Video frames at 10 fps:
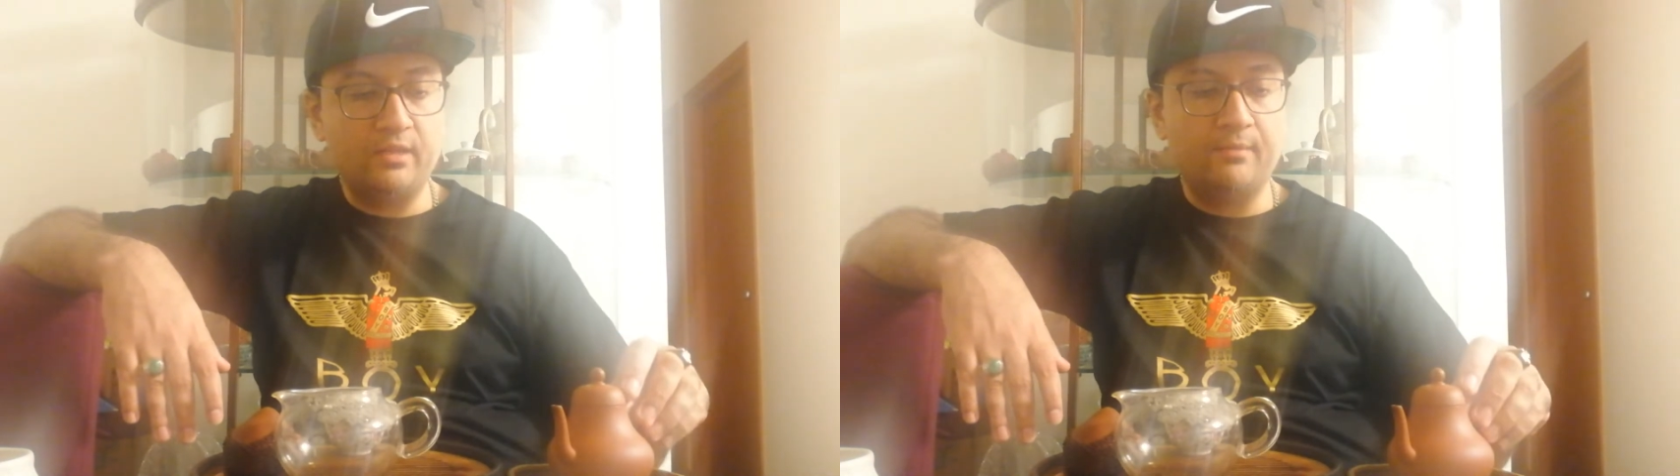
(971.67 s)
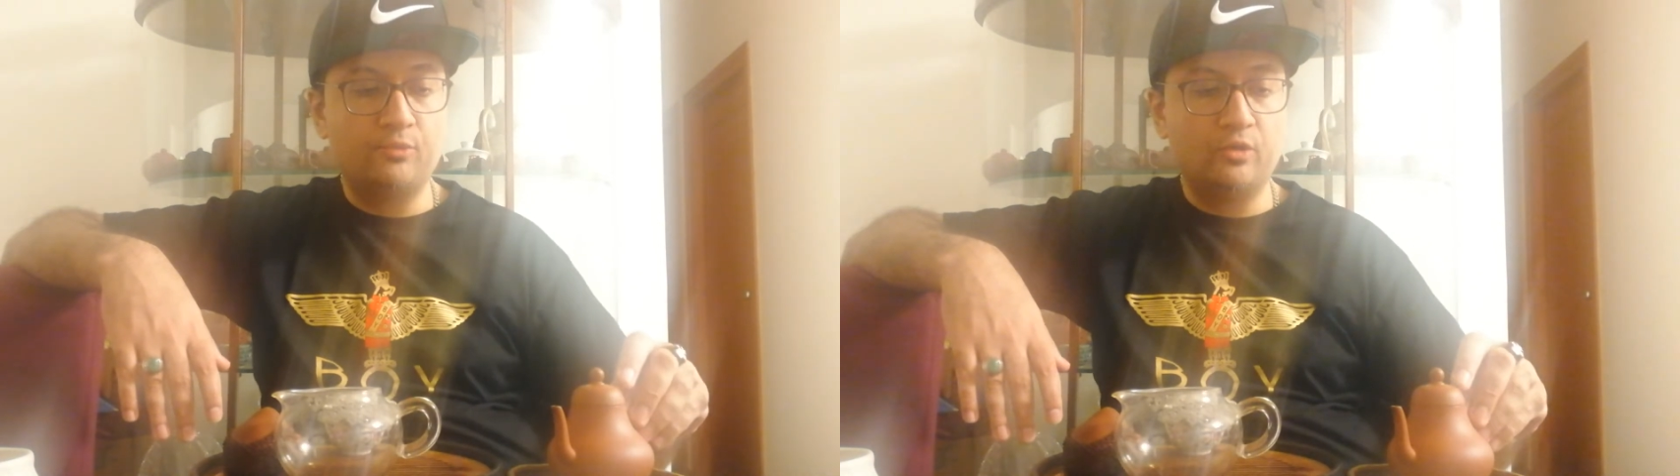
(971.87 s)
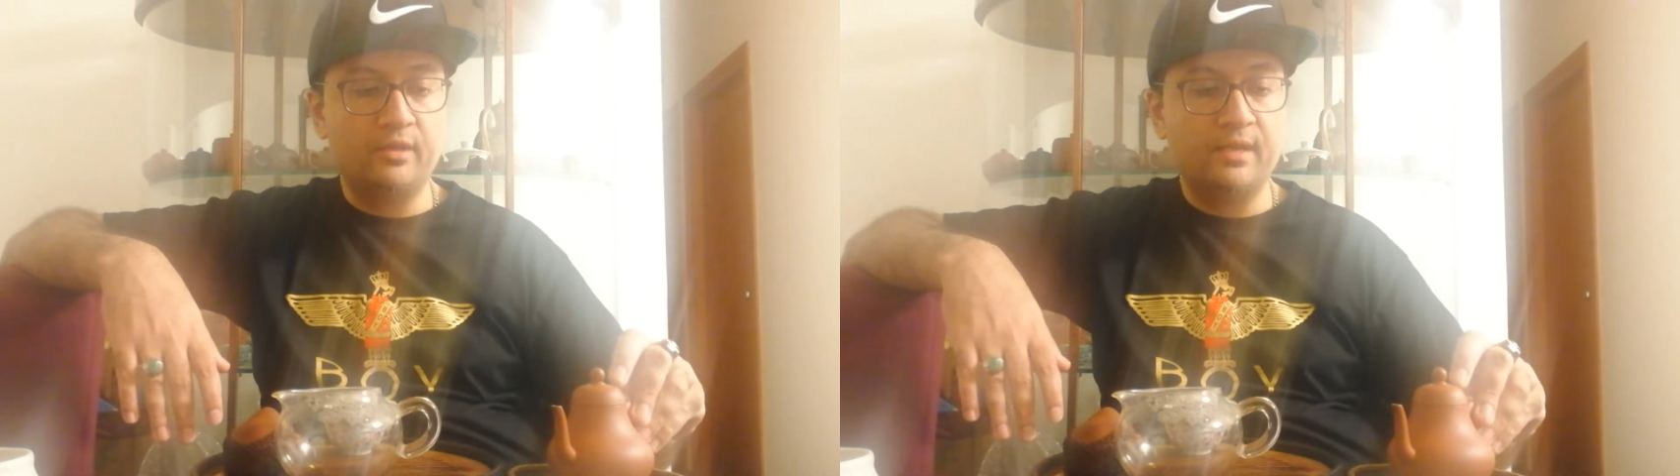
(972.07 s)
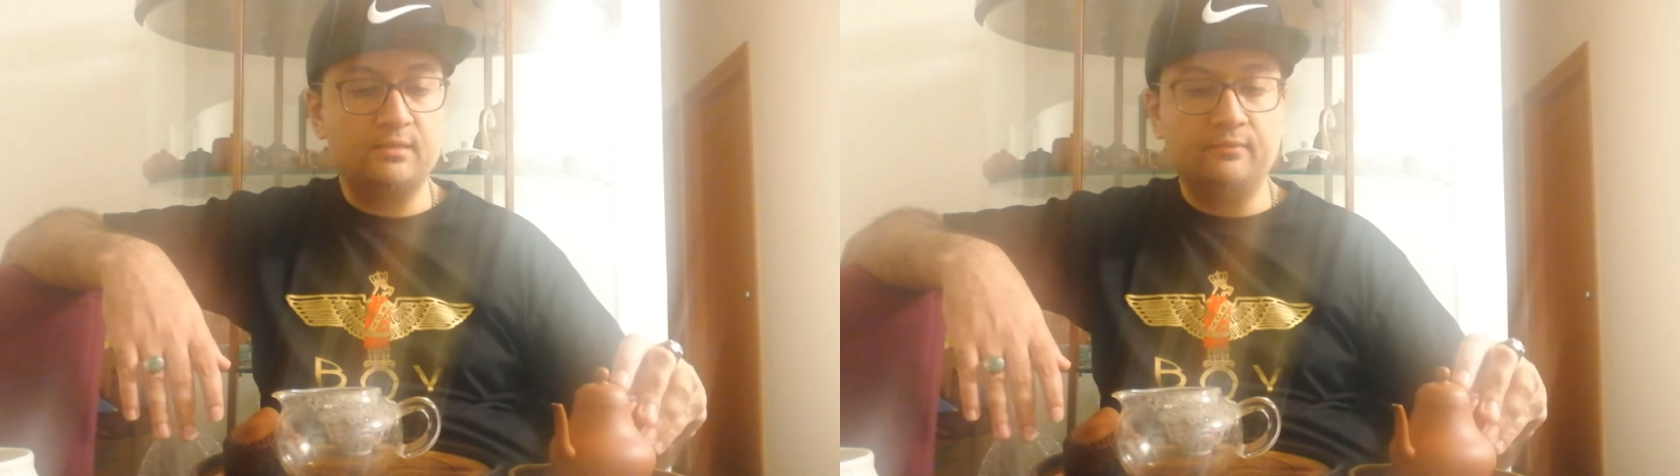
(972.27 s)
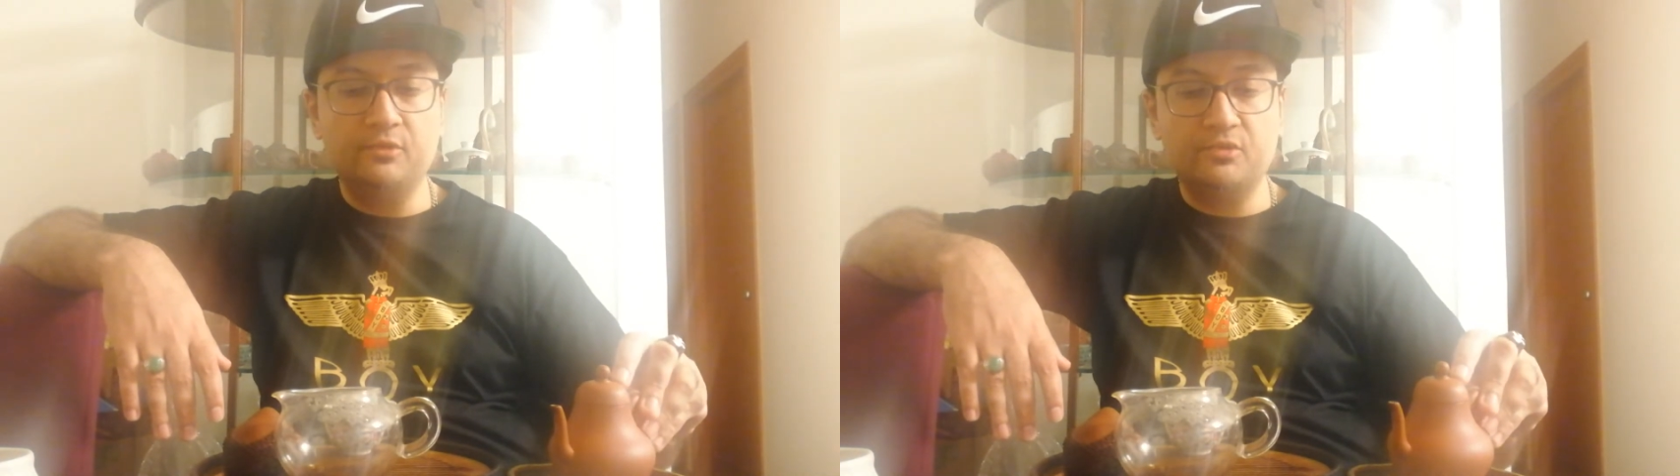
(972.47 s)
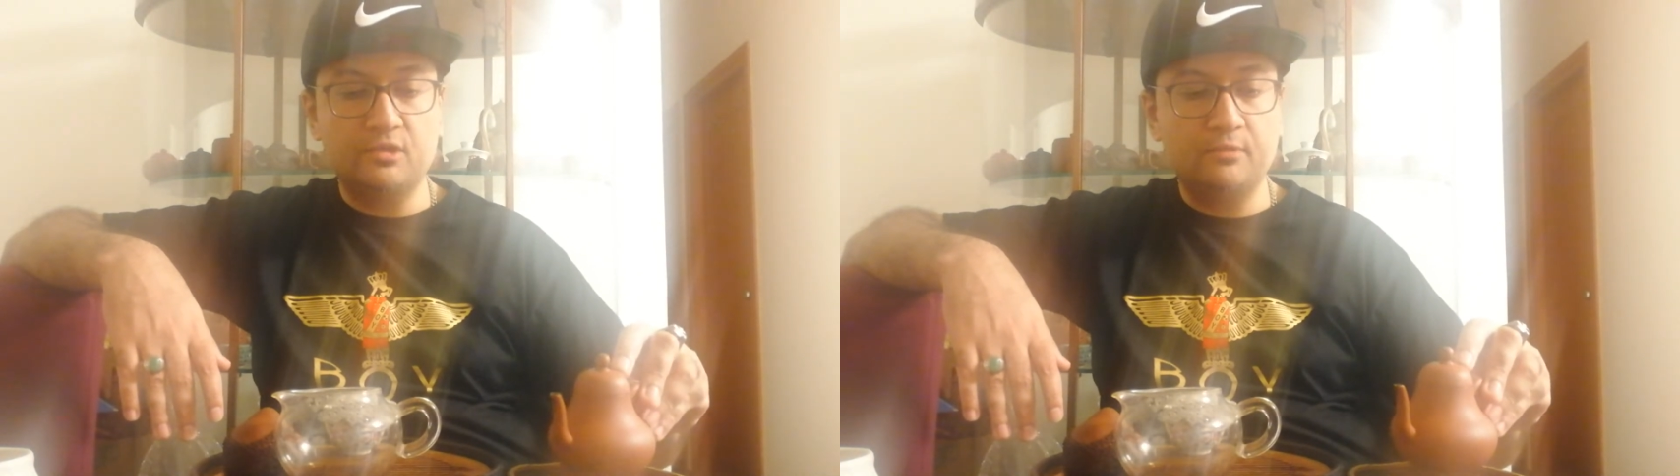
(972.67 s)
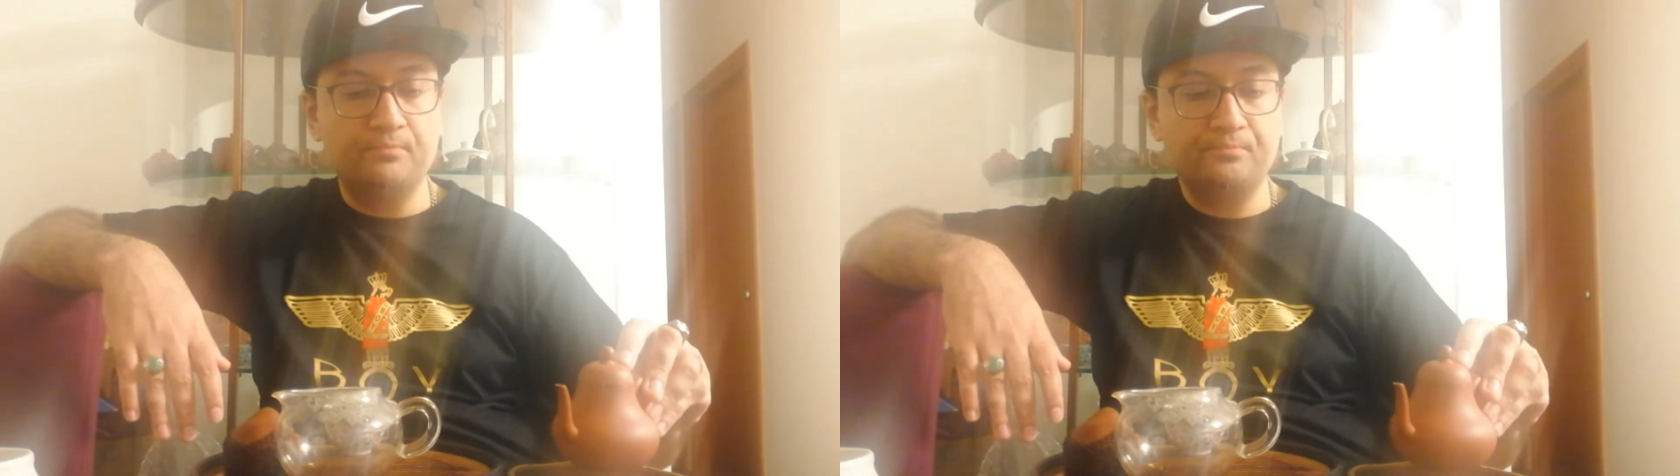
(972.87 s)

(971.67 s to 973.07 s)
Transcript: then pour the next infusion on.